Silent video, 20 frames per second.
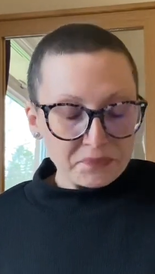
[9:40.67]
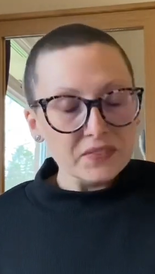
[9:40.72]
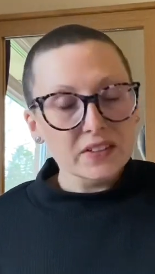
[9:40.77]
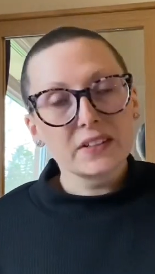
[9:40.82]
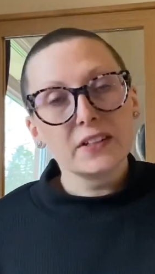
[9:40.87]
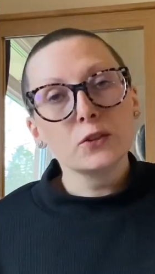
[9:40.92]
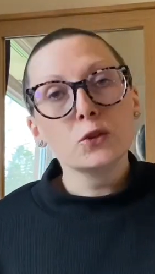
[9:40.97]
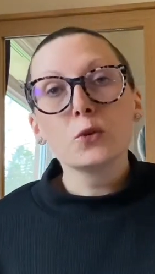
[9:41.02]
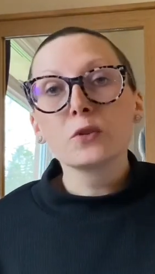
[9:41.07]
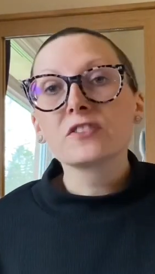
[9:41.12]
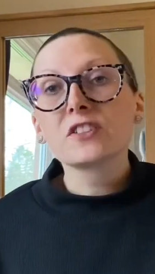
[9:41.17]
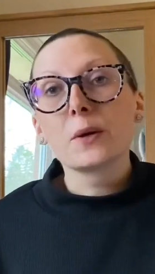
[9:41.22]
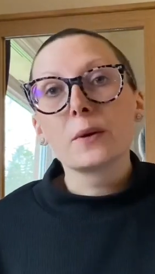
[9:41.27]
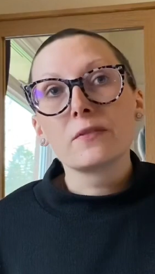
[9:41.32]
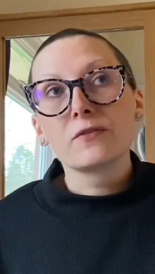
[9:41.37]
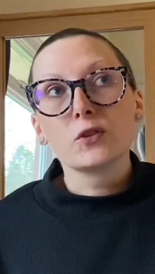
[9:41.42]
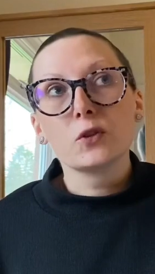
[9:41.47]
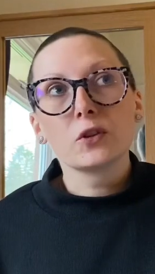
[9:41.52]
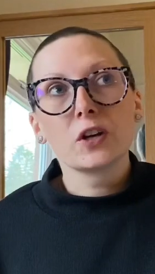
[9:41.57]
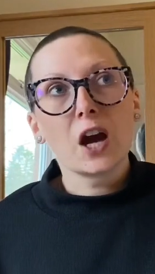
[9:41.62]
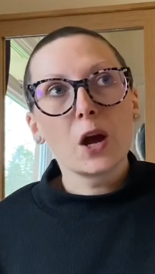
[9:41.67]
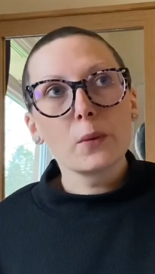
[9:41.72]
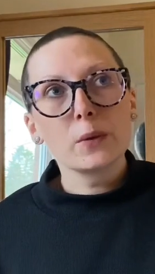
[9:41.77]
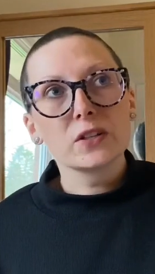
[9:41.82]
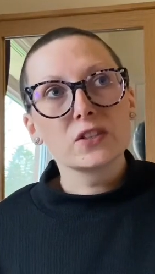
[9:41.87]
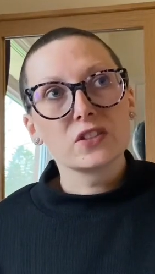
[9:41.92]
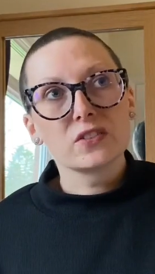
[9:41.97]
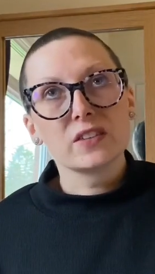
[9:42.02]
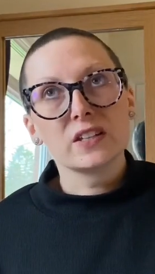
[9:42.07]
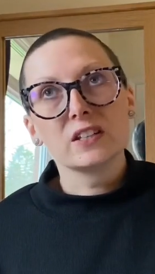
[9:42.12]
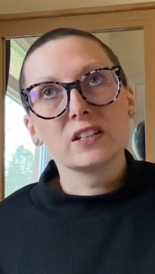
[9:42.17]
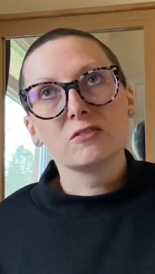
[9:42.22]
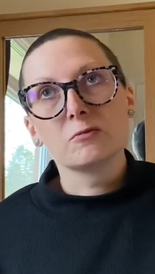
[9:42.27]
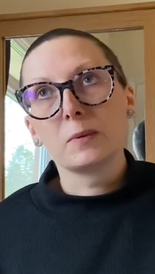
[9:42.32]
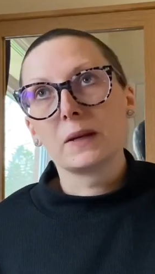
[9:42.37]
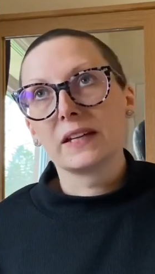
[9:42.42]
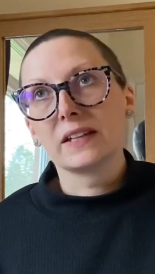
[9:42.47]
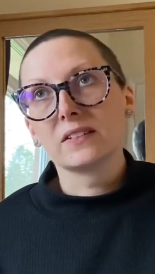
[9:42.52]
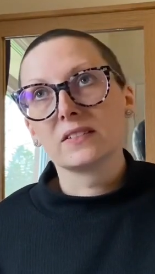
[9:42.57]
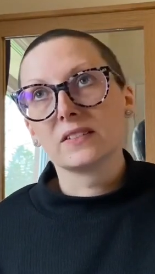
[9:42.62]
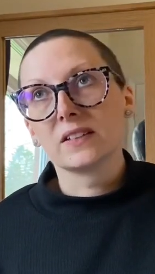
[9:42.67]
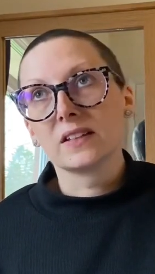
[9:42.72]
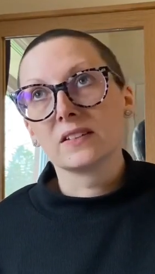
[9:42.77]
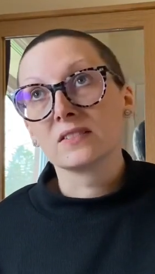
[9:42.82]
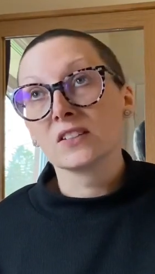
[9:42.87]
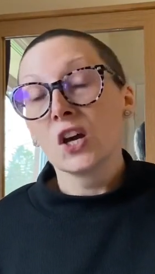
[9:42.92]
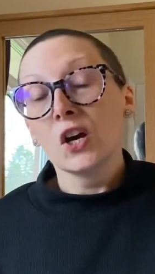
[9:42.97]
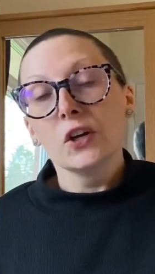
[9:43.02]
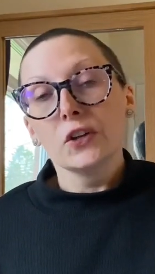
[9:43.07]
And also, if you're going to these places,